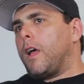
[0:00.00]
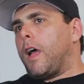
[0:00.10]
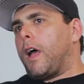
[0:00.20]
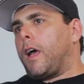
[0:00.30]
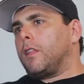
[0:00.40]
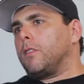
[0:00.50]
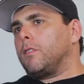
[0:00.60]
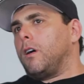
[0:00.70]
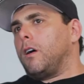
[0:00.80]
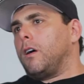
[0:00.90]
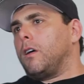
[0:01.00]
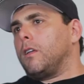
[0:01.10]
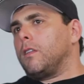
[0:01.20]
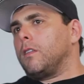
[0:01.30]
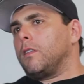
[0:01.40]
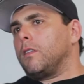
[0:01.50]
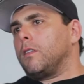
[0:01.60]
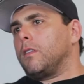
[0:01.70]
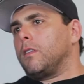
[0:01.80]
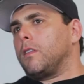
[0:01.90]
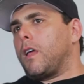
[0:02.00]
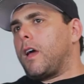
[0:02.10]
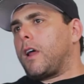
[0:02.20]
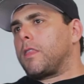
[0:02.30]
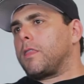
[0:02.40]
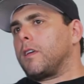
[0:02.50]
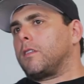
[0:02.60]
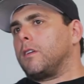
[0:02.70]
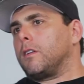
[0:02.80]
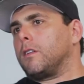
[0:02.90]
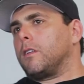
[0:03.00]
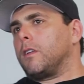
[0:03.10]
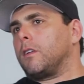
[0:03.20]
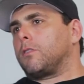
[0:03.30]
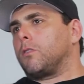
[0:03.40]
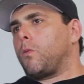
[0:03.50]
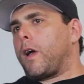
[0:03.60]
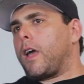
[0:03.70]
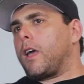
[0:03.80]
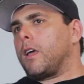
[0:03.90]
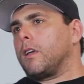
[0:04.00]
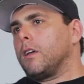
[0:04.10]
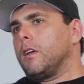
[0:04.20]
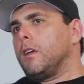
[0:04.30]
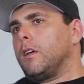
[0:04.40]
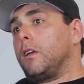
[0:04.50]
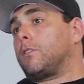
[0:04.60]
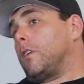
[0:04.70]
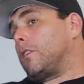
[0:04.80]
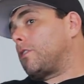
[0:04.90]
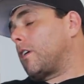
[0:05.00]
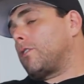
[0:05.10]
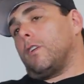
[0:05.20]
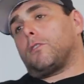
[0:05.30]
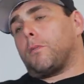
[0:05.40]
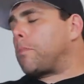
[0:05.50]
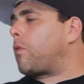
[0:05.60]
And I think that it's a way, it's like I said, it's my